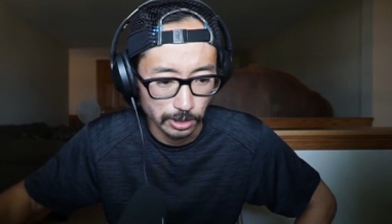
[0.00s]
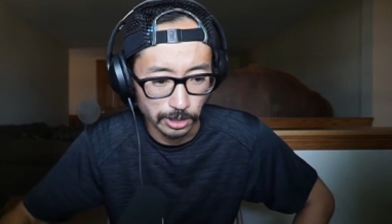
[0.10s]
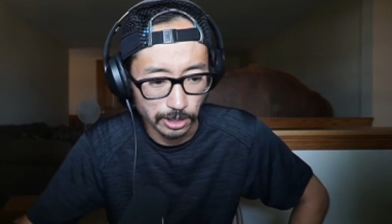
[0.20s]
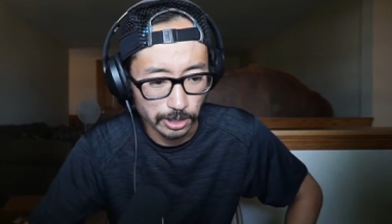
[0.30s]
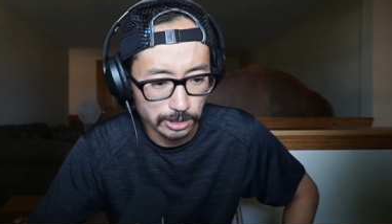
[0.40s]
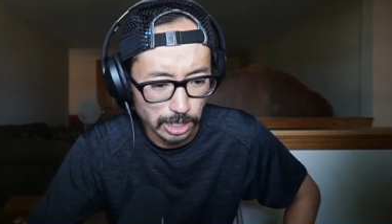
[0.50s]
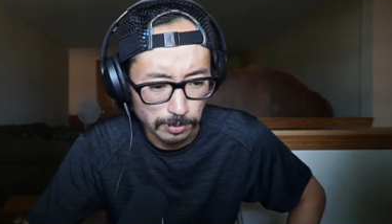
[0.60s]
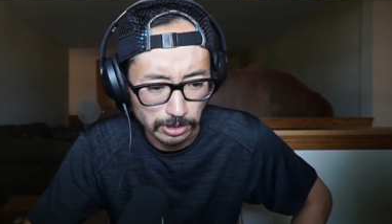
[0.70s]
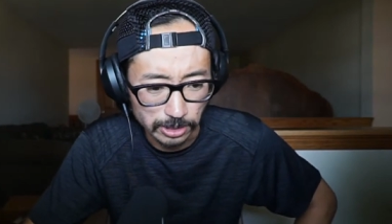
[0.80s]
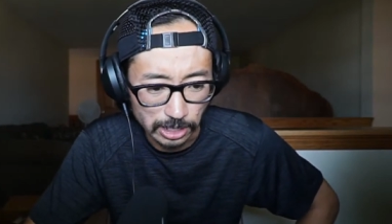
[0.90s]

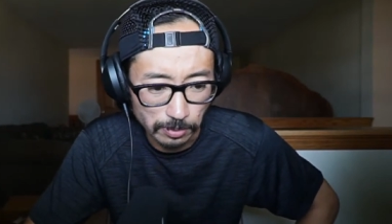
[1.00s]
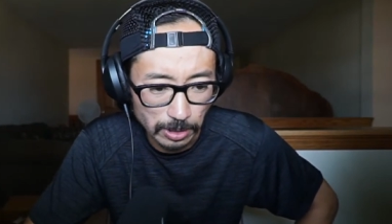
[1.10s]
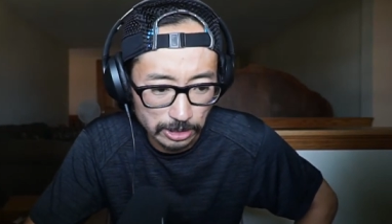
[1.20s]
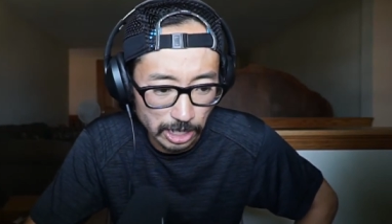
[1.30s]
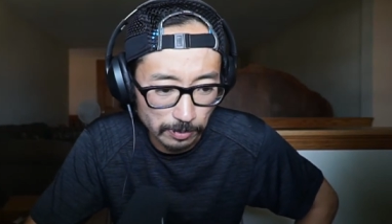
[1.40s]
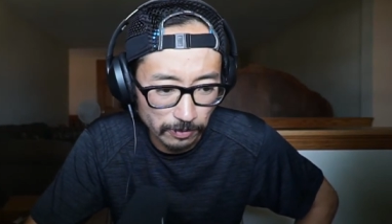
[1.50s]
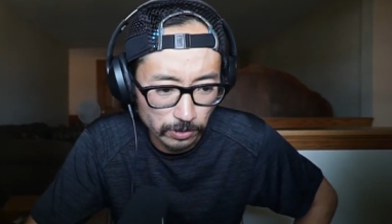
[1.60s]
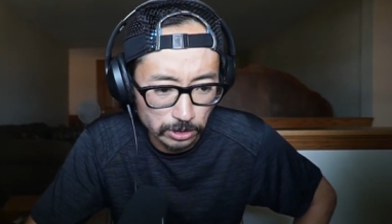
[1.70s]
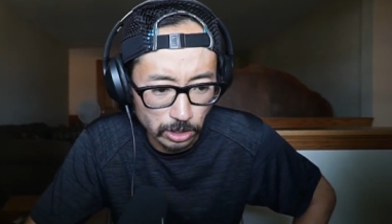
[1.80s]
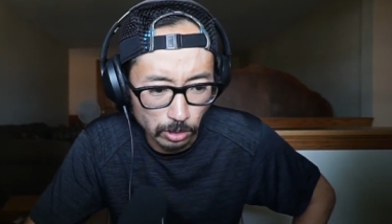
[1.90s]
Skybell says, I'm about to get my
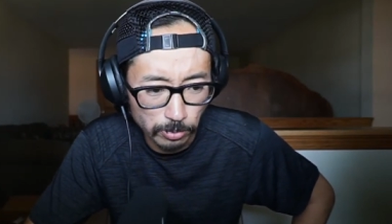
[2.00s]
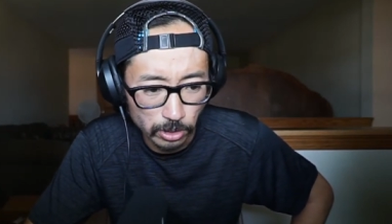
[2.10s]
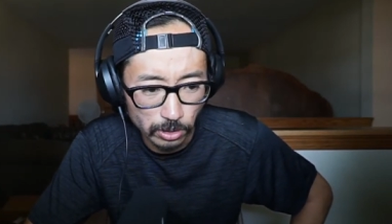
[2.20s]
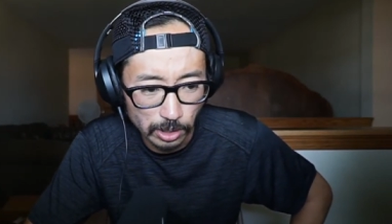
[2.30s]
first GoPro.